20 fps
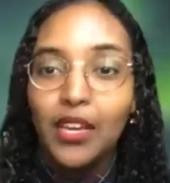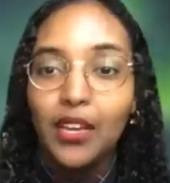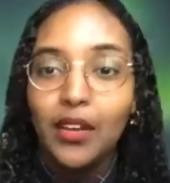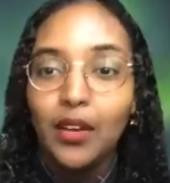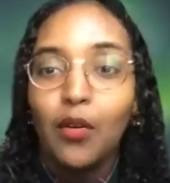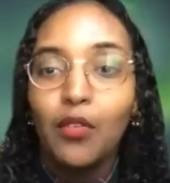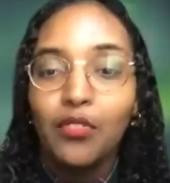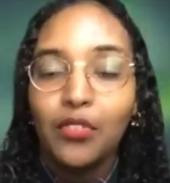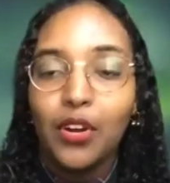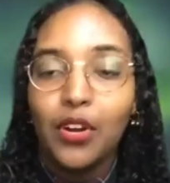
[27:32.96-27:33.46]

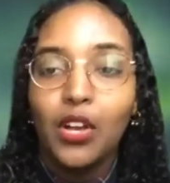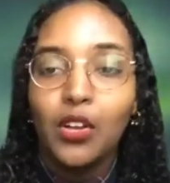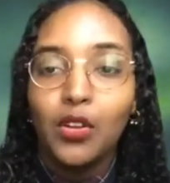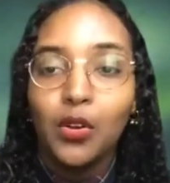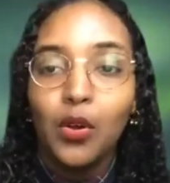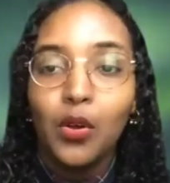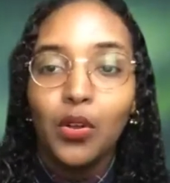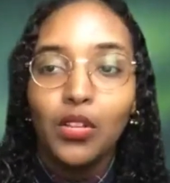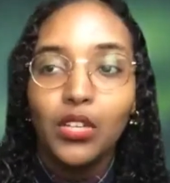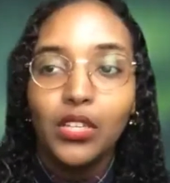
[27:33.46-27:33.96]
overall
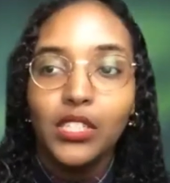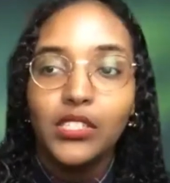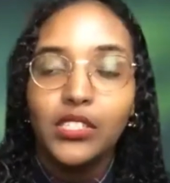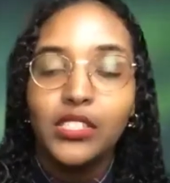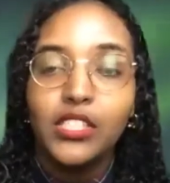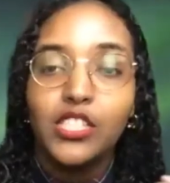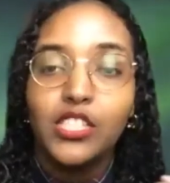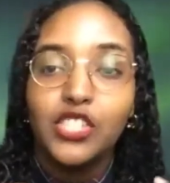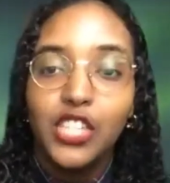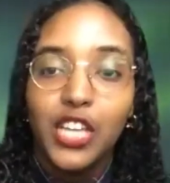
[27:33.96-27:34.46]
goal is to
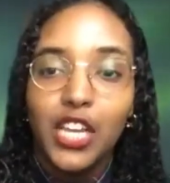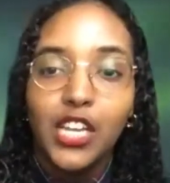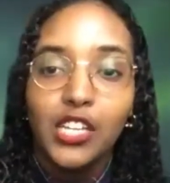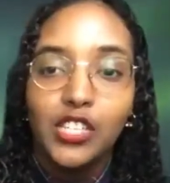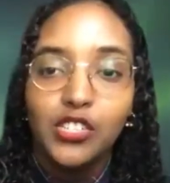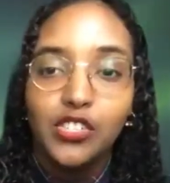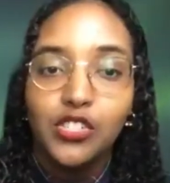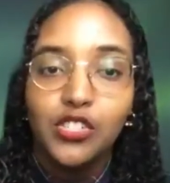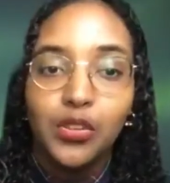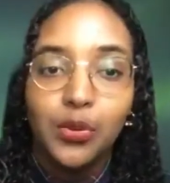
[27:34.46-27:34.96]

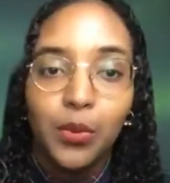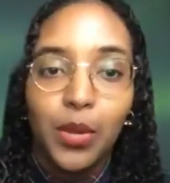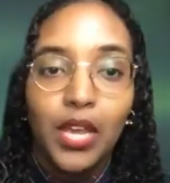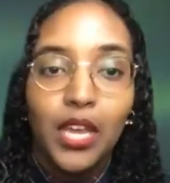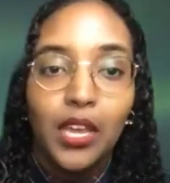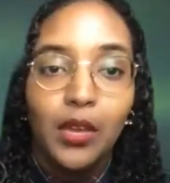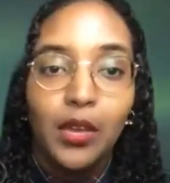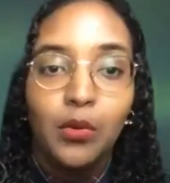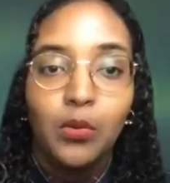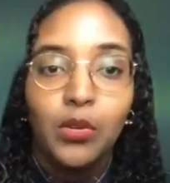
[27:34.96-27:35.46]
change the way
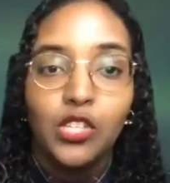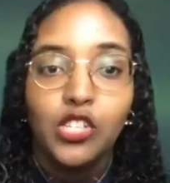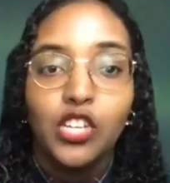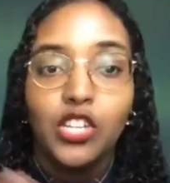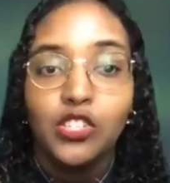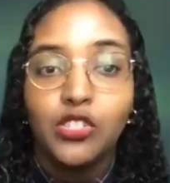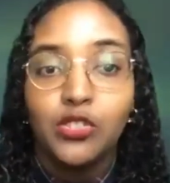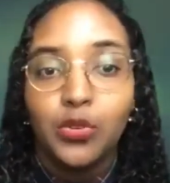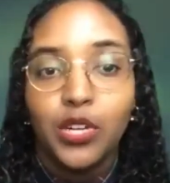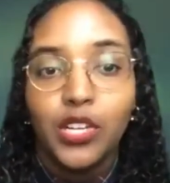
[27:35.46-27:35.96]
in which our
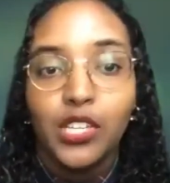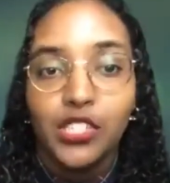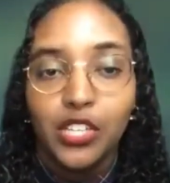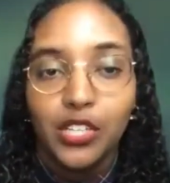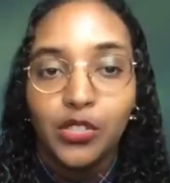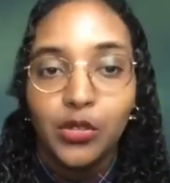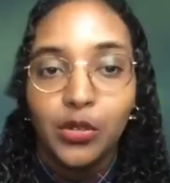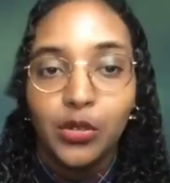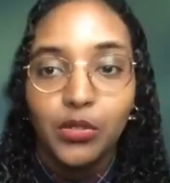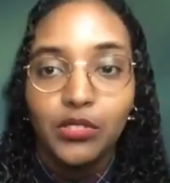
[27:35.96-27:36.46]
stories are
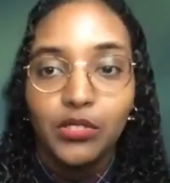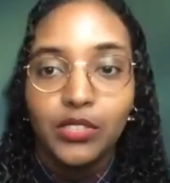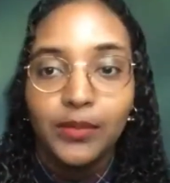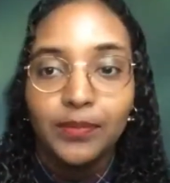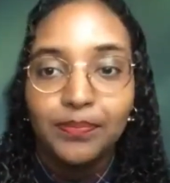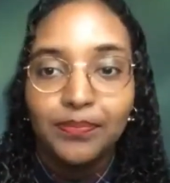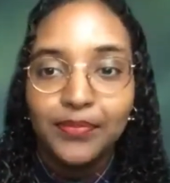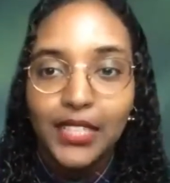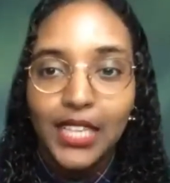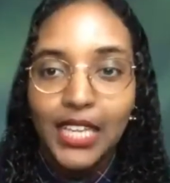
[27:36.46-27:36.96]
told.
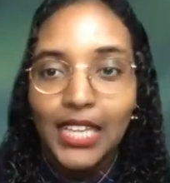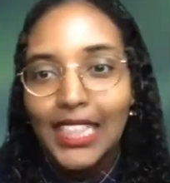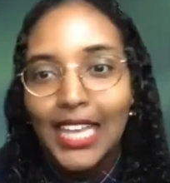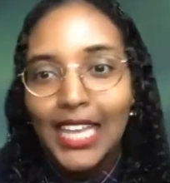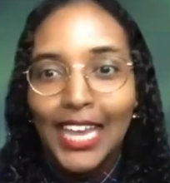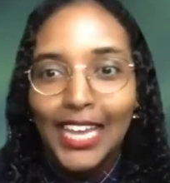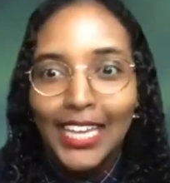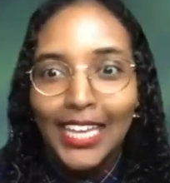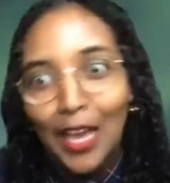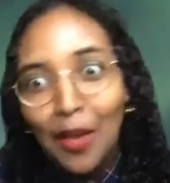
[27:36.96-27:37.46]

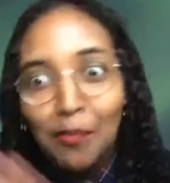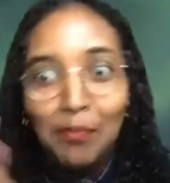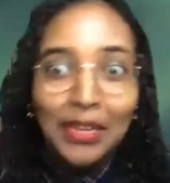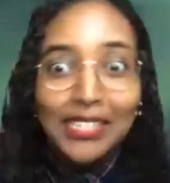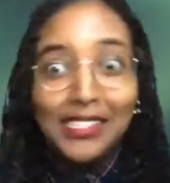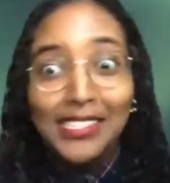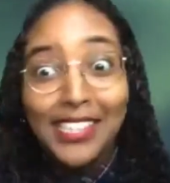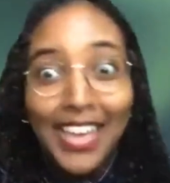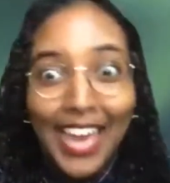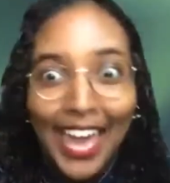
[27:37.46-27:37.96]
Like, piece
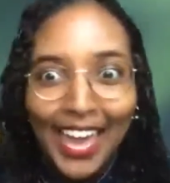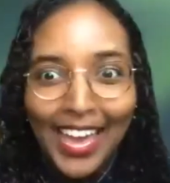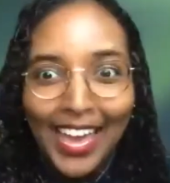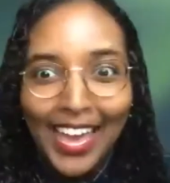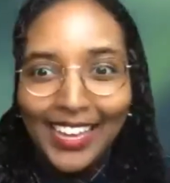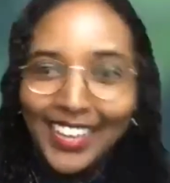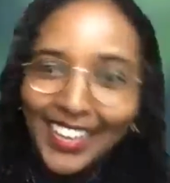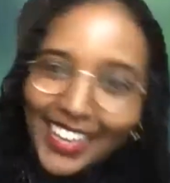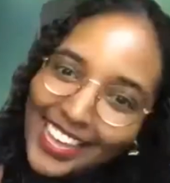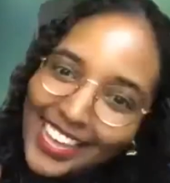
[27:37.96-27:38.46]
of cake,
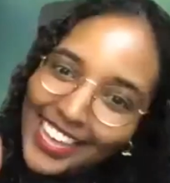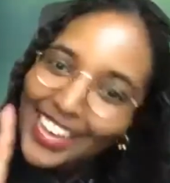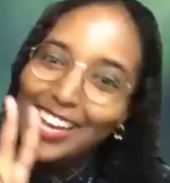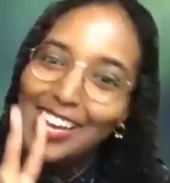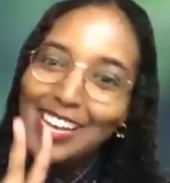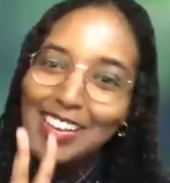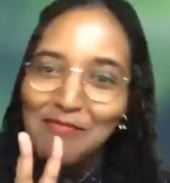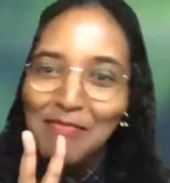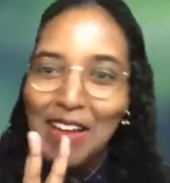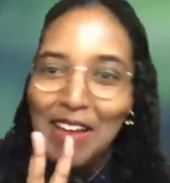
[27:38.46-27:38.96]

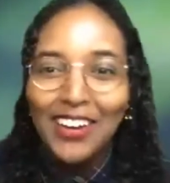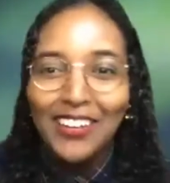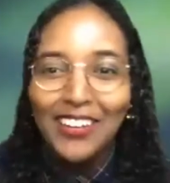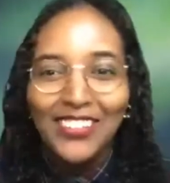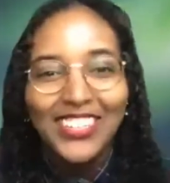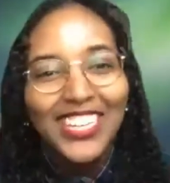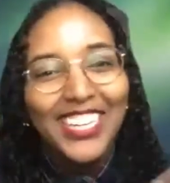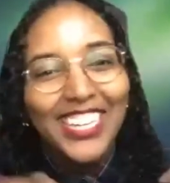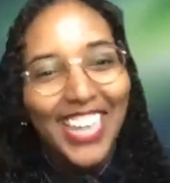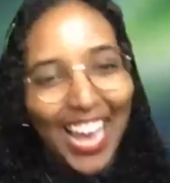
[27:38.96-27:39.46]
I'm out,
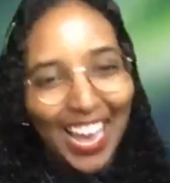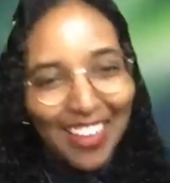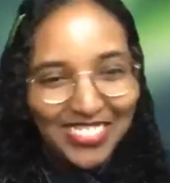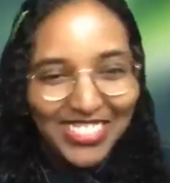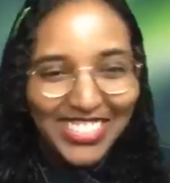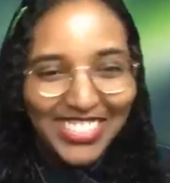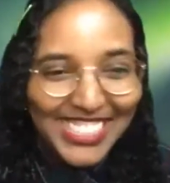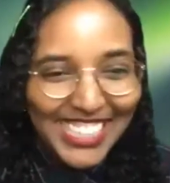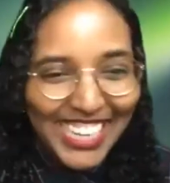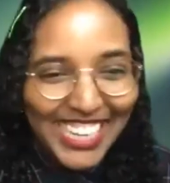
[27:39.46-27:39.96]
have a
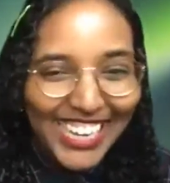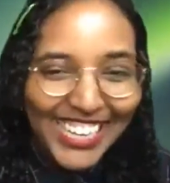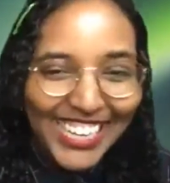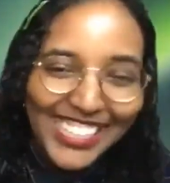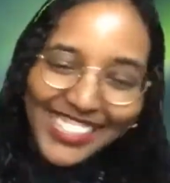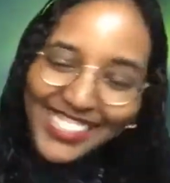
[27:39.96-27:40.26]
good day.